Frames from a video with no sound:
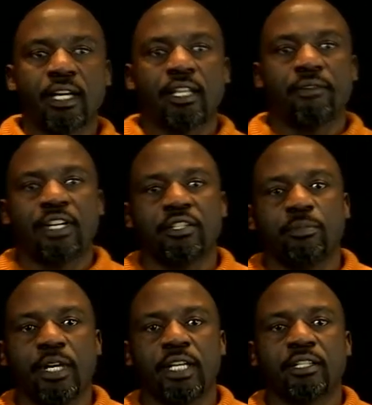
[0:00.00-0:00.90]
The first
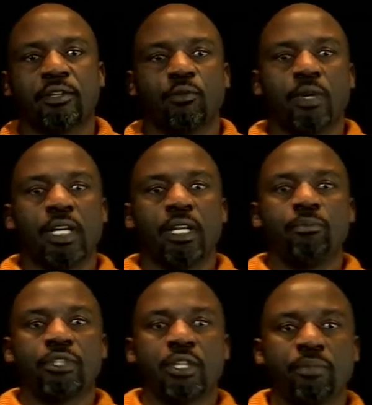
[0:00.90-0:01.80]
part will
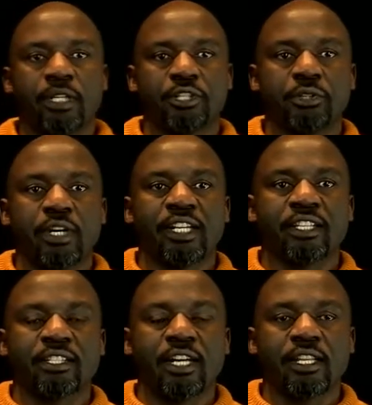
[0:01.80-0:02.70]
simply to
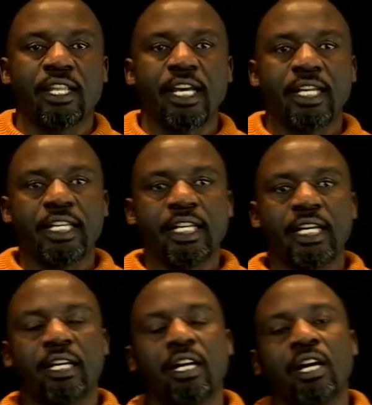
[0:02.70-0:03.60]
understand the idea